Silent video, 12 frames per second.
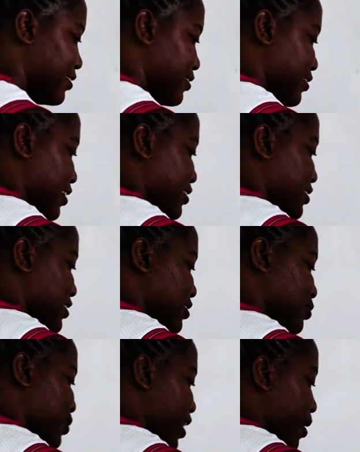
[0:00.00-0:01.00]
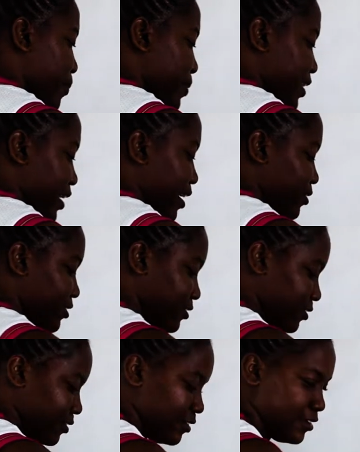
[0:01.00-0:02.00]
so that just to help it
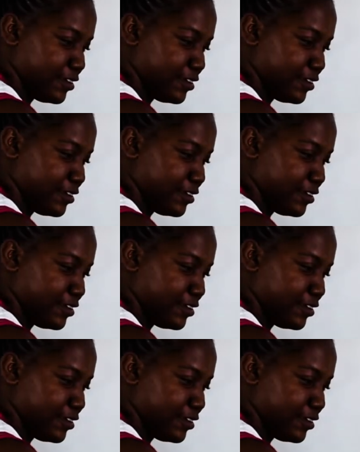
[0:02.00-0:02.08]
out.